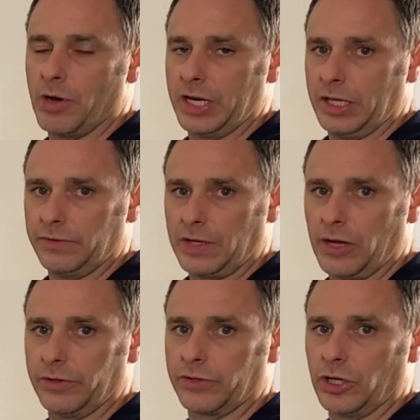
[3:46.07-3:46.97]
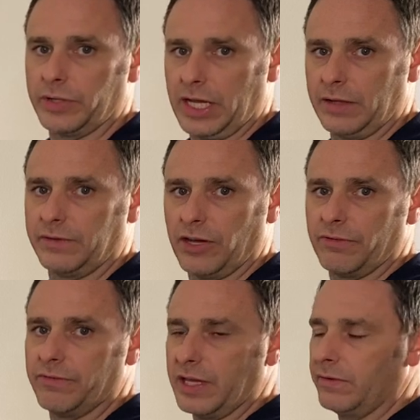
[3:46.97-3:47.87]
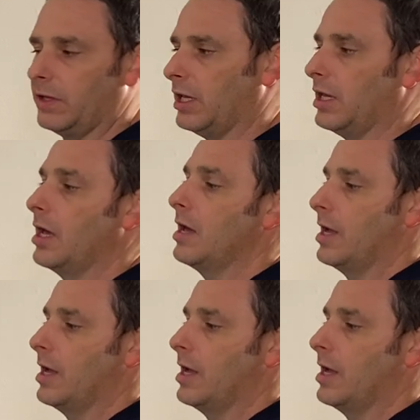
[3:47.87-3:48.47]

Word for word: On Intel, it's called Intel VT,